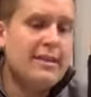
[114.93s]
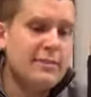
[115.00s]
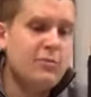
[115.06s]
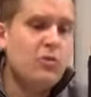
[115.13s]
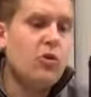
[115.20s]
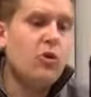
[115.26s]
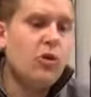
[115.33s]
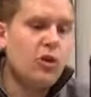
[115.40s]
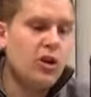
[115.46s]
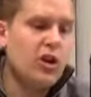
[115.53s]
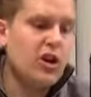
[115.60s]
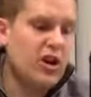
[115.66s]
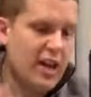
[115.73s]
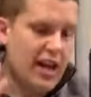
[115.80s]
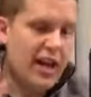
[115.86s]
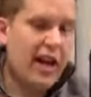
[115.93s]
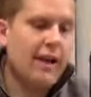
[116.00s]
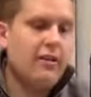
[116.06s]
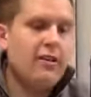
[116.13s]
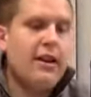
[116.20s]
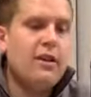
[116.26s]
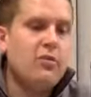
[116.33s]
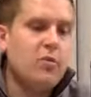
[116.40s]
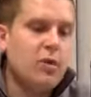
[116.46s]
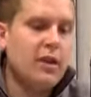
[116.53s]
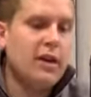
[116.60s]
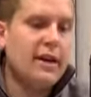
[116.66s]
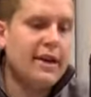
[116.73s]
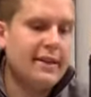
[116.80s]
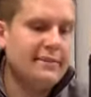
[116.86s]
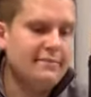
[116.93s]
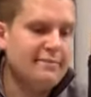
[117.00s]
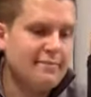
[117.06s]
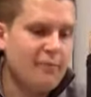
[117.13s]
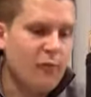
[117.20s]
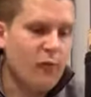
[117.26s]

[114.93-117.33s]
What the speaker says: a more higher end wine.